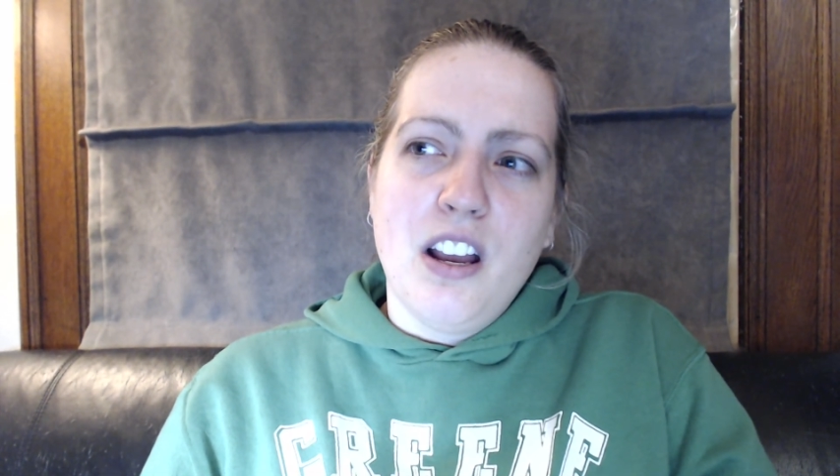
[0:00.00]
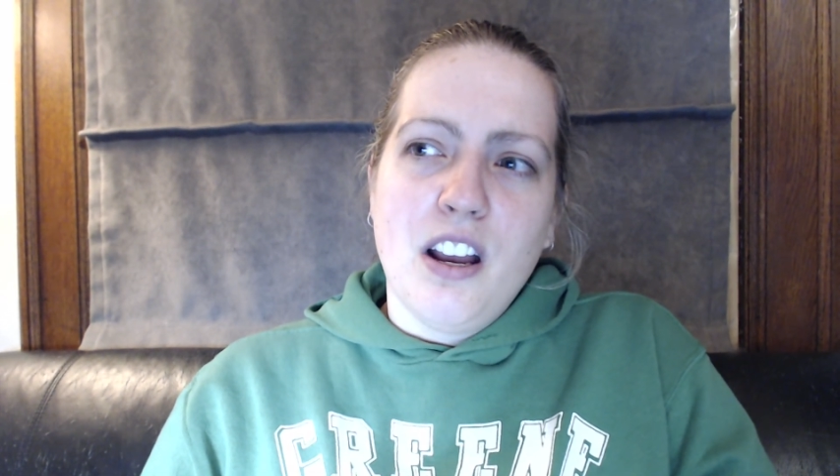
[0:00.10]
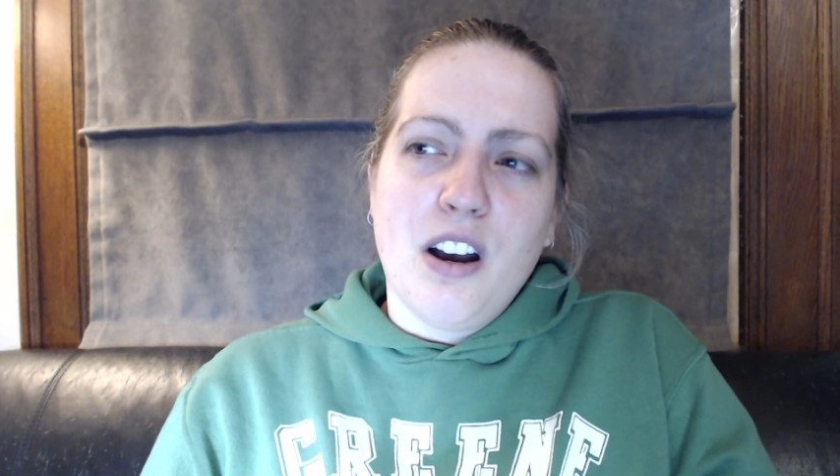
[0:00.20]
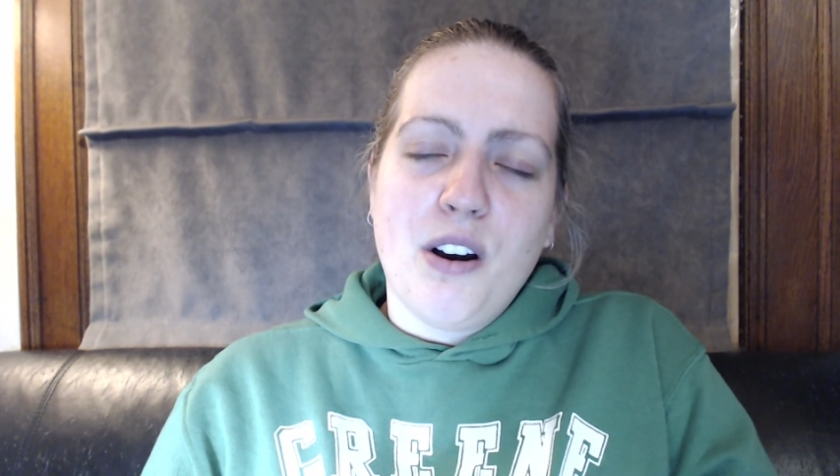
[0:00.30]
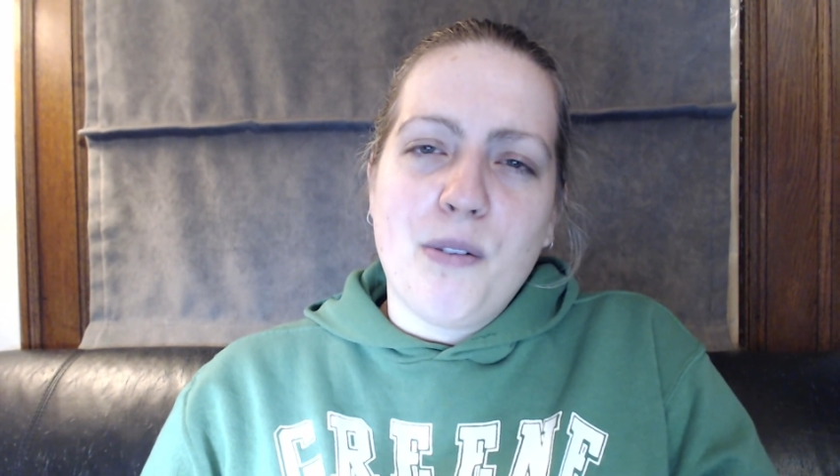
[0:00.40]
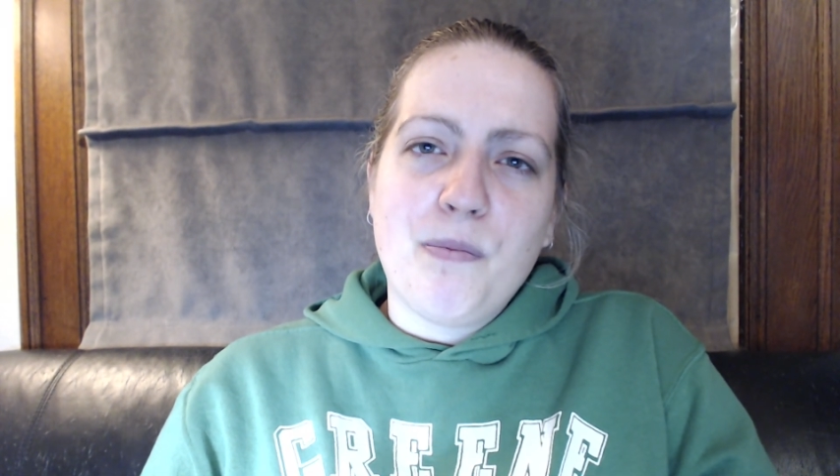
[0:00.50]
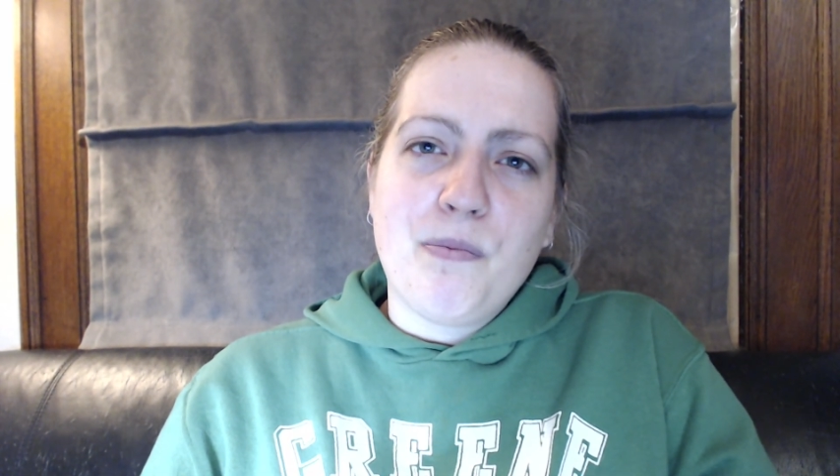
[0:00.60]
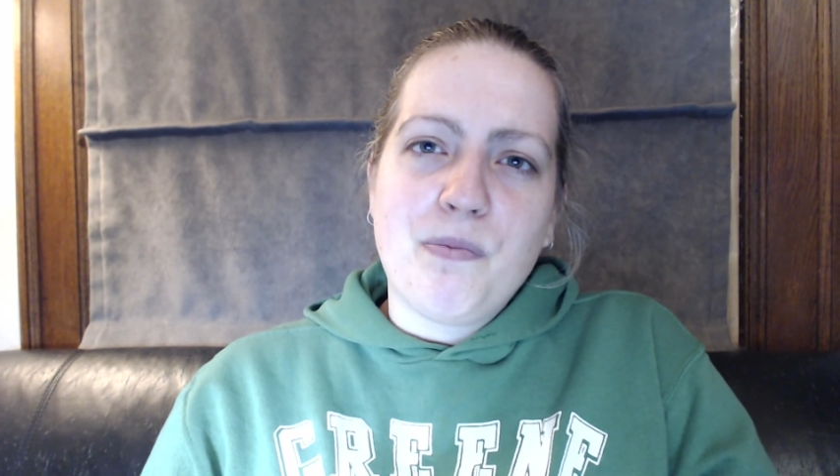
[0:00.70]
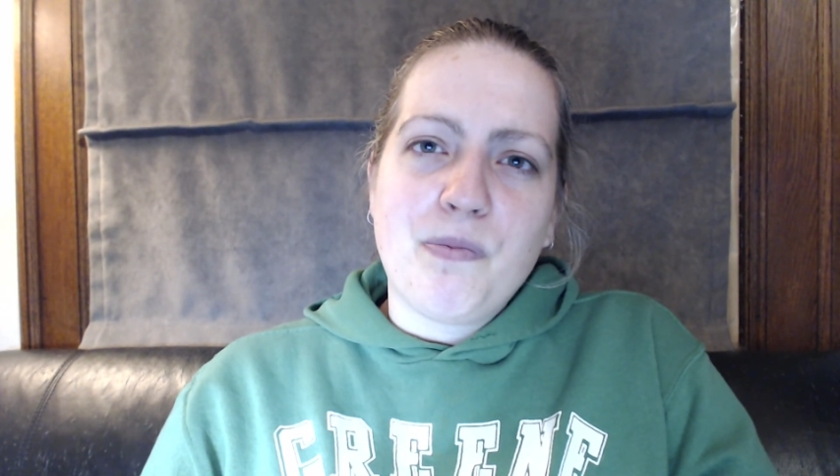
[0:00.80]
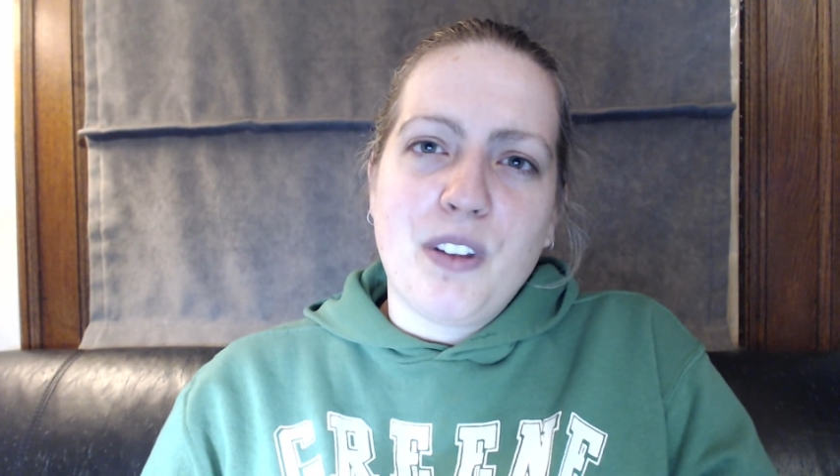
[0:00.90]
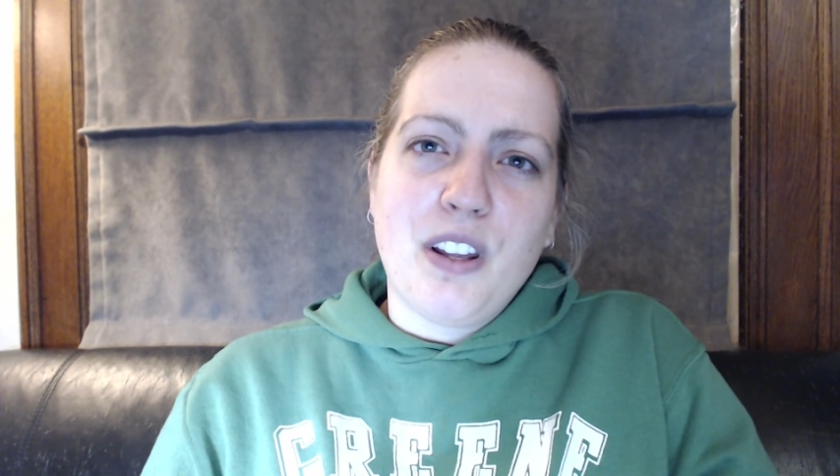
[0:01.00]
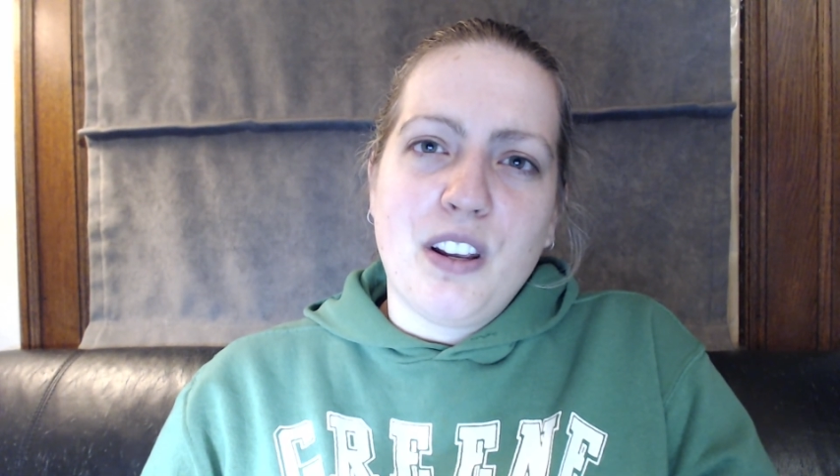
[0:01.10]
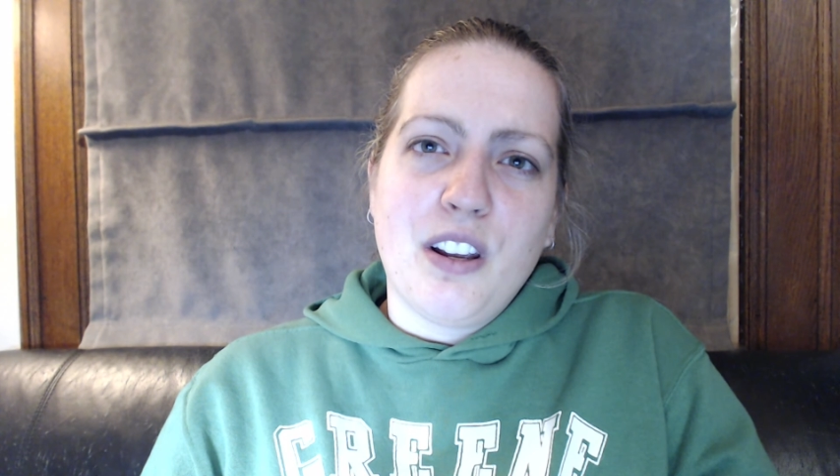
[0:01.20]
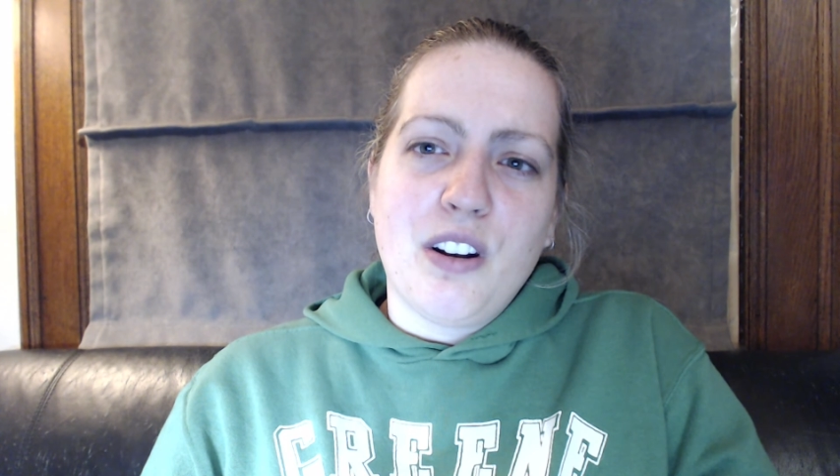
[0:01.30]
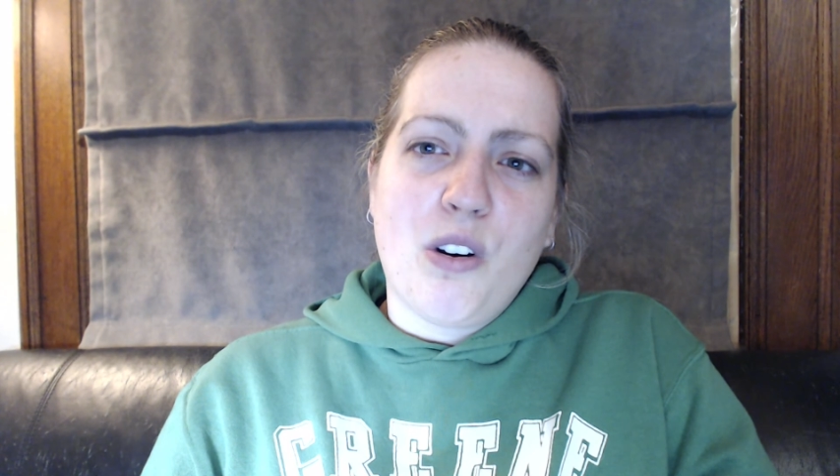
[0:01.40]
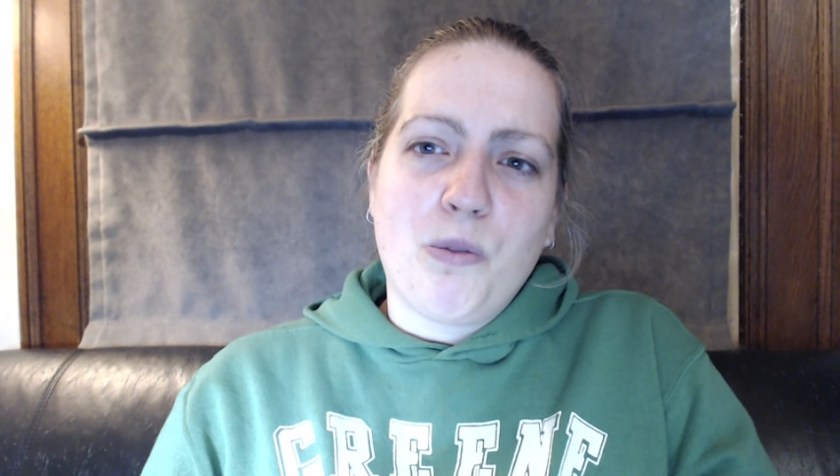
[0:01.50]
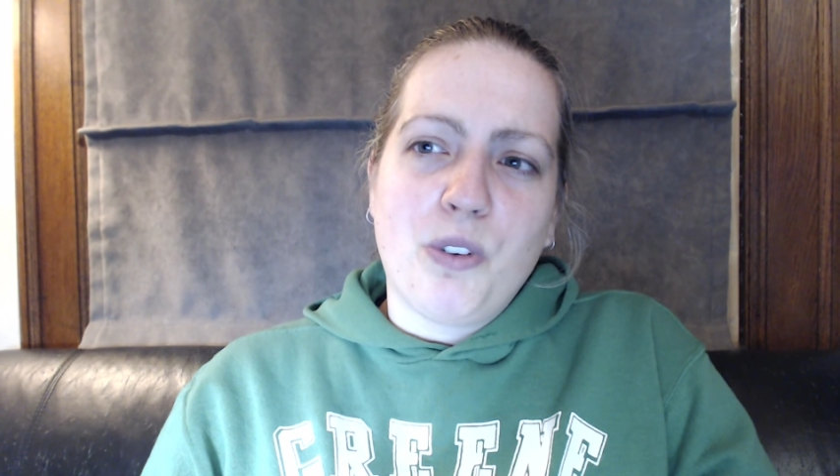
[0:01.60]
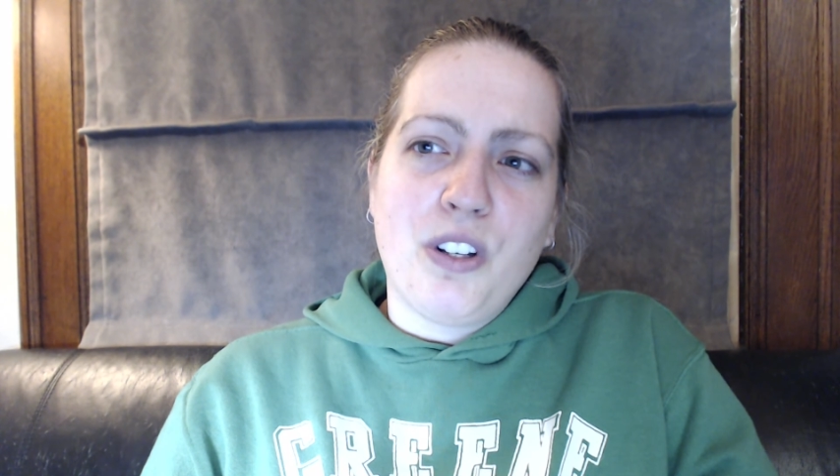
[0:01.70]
And hopefully